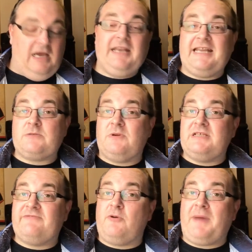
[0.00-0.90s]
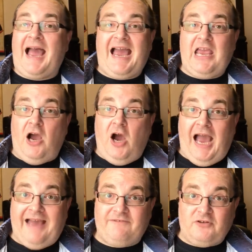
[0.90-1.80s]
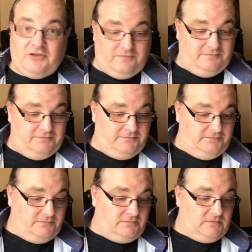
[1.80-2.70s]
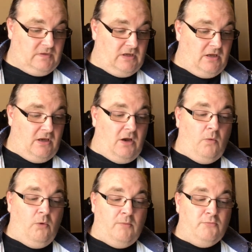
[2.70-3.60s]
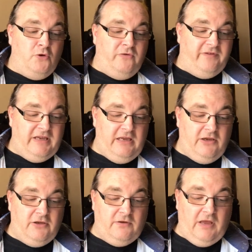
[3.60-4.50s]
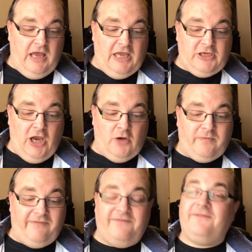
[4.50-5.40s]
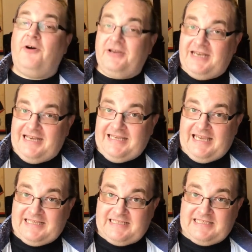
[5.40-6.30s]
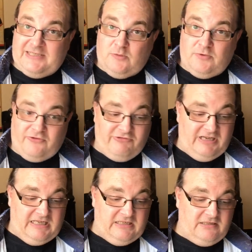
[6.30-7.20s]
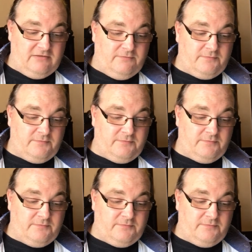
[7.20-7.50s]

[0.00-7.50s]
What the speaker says: Next one is from AR Havoc. What movie you hope finally gets a steelbook release?